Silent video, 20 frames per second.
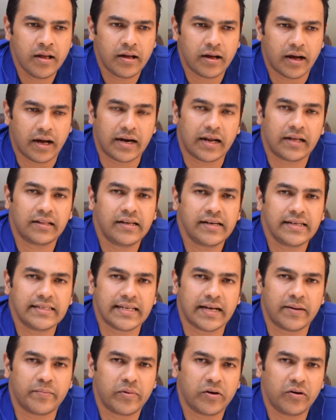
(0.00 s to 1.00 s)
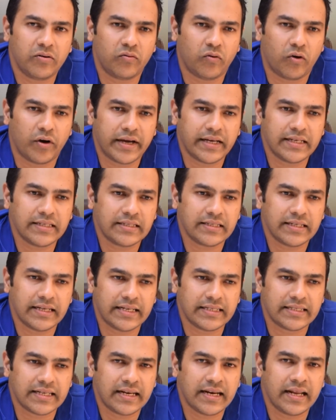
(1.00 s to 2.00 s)
Another example of voice
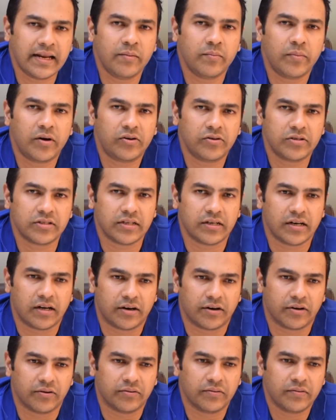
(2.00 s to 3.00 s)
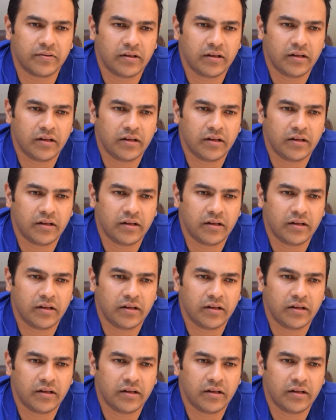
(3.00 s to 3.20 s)
is an inbound scenario.